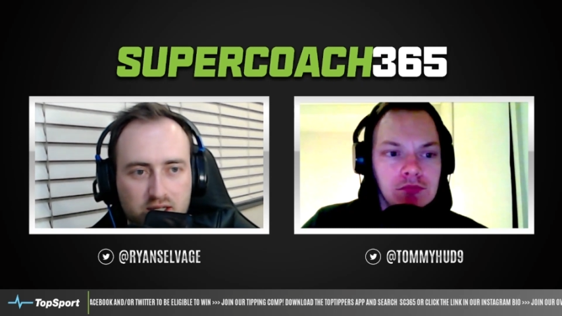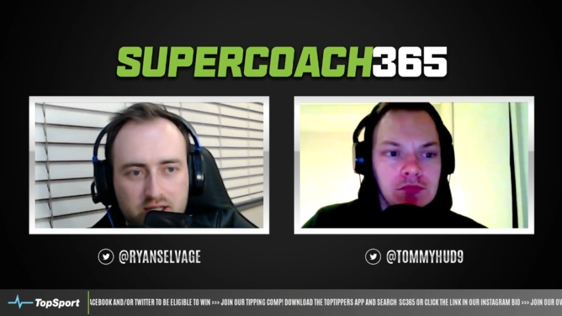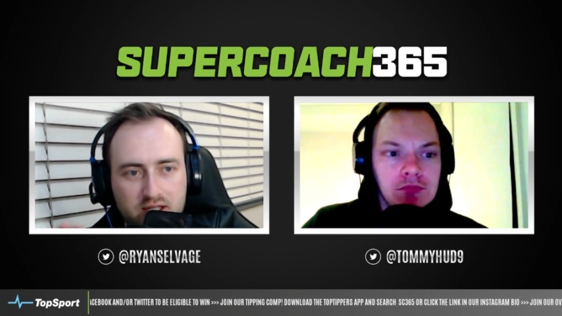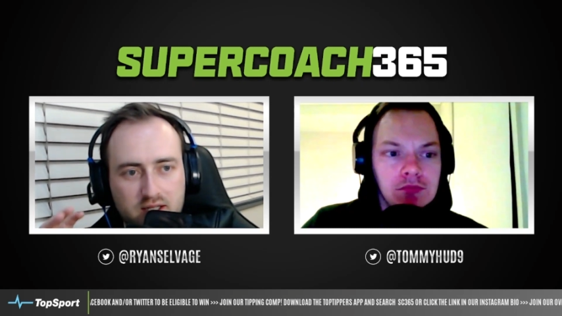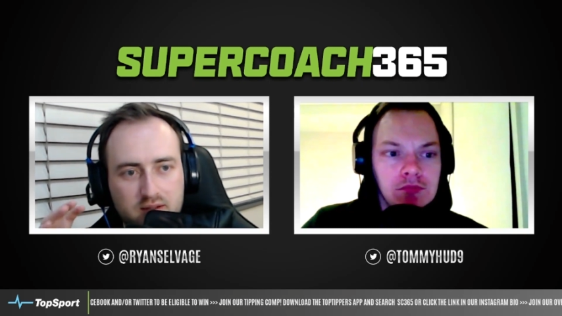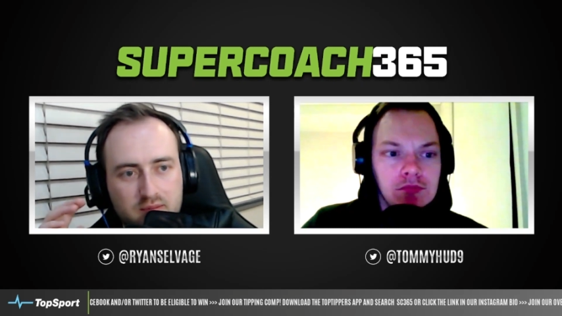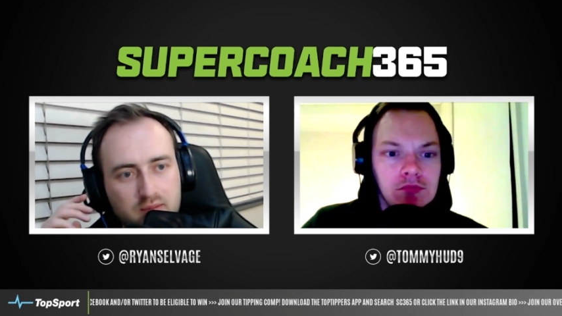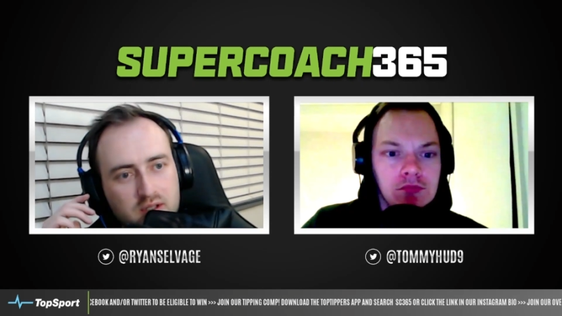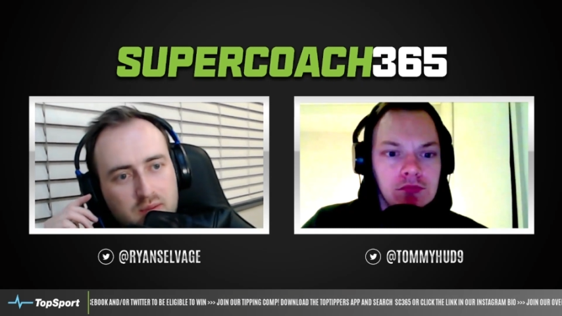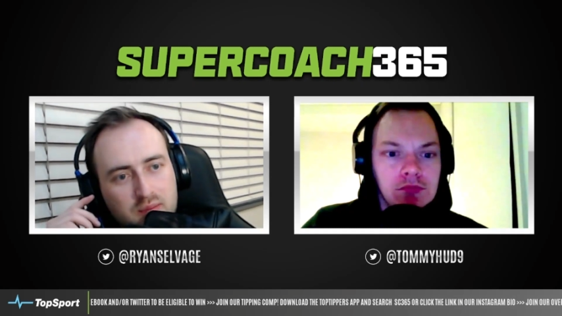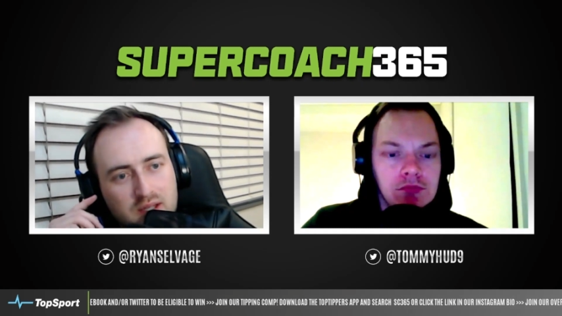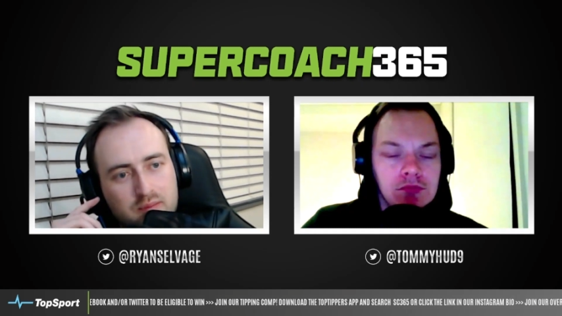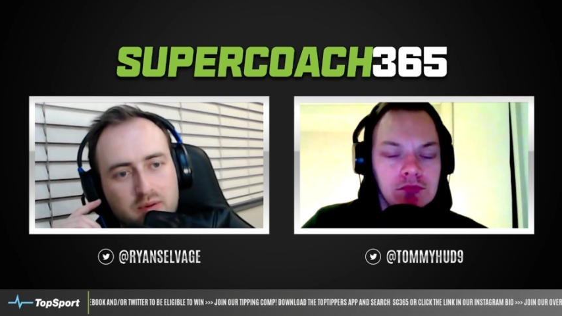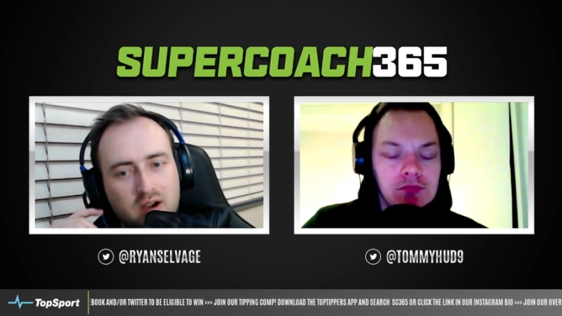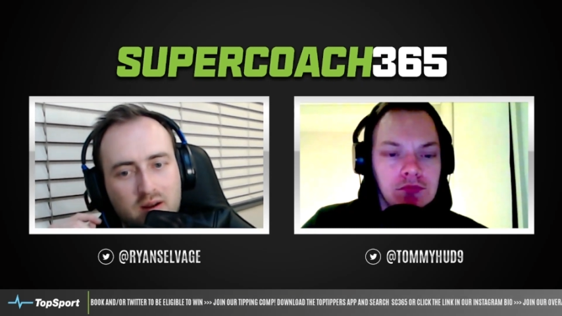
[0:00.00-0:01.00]
Speaker 1: uh, you'd, you'd
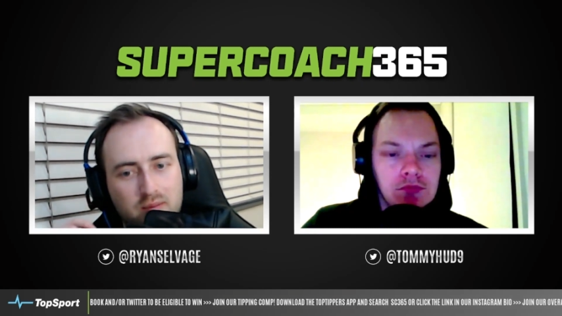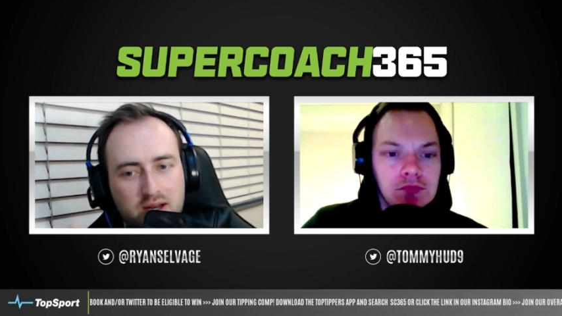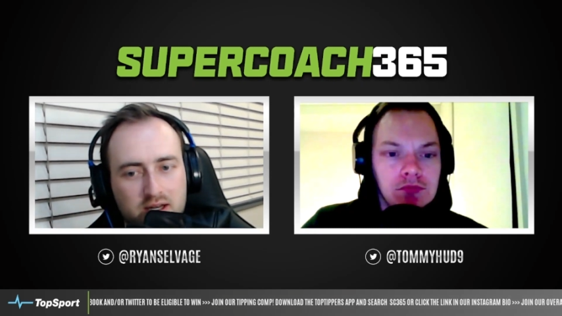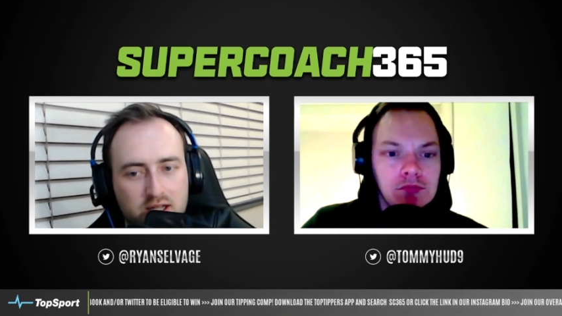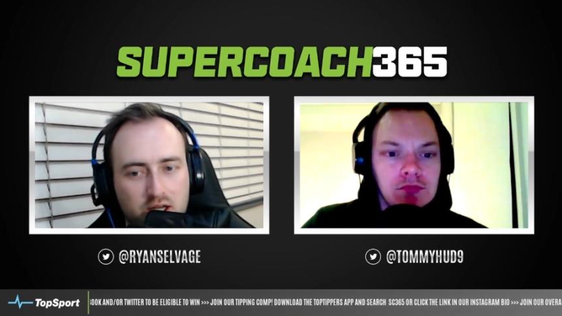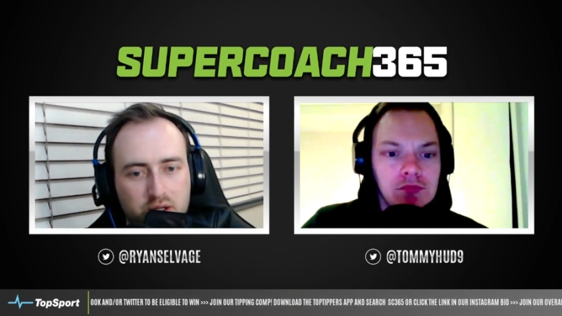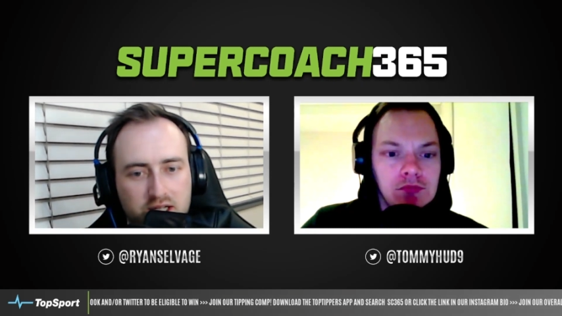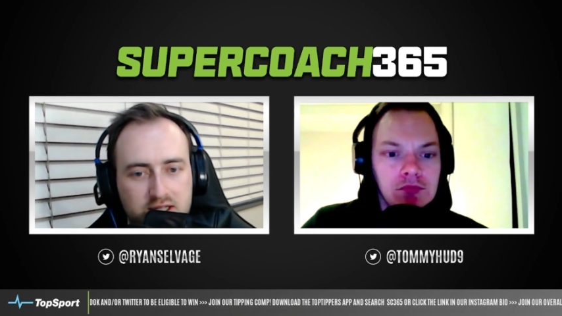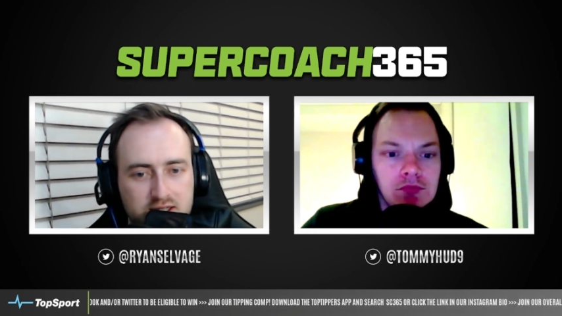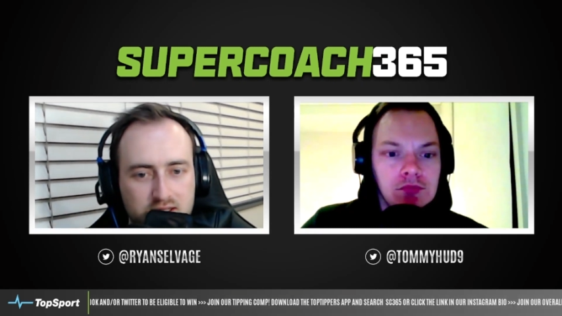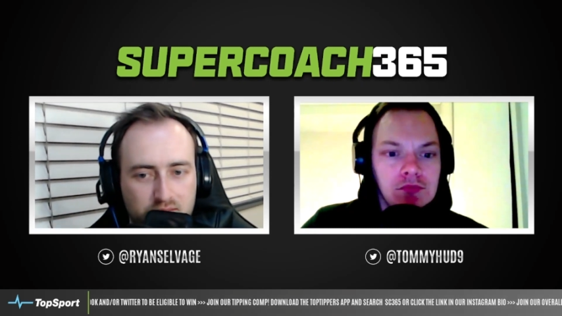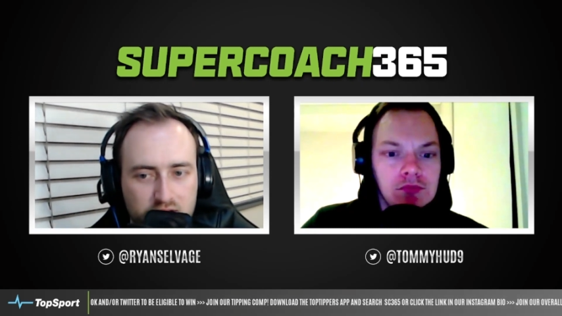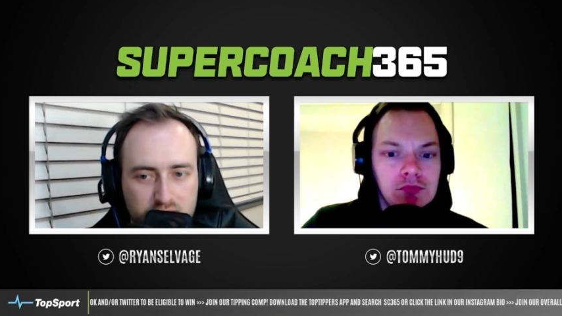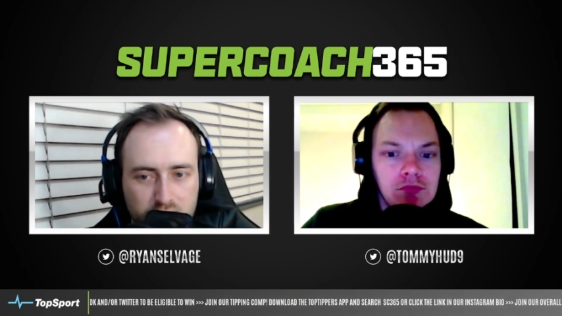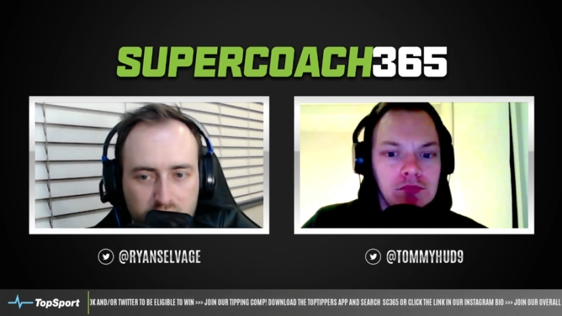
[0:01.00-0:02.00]
be a brave man to go against
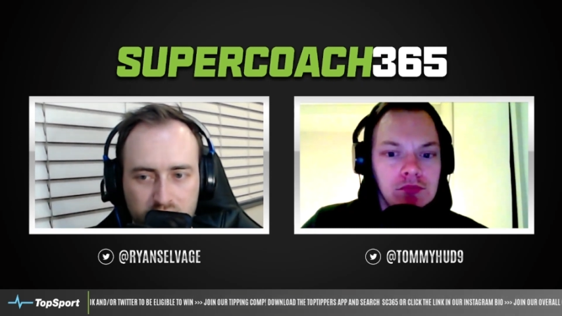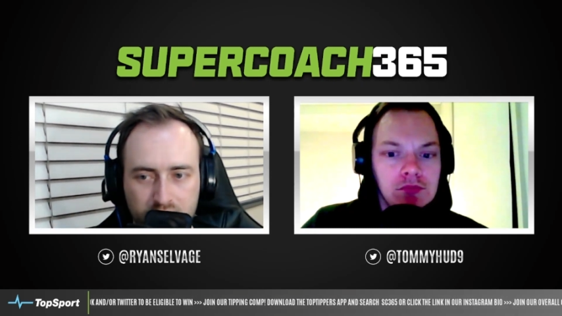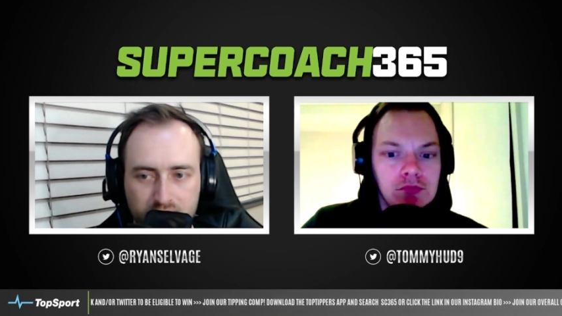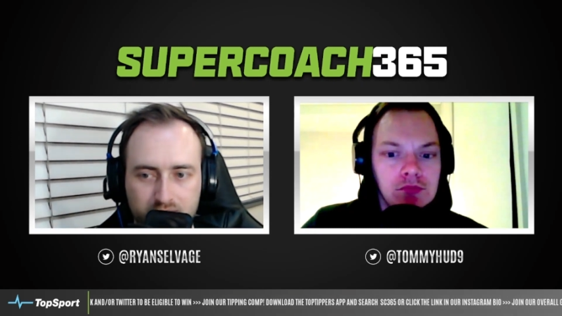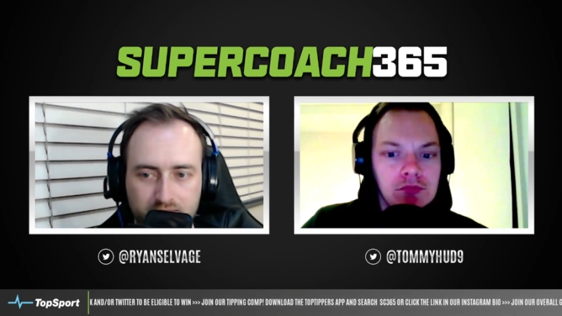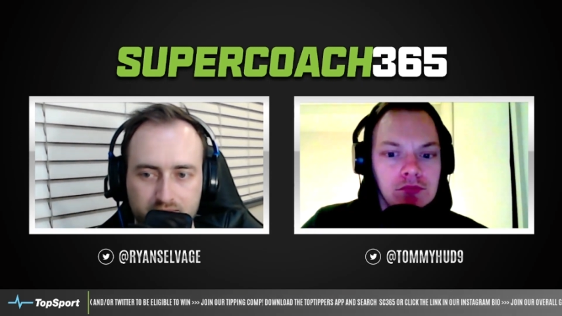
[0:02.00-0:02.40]
him this week.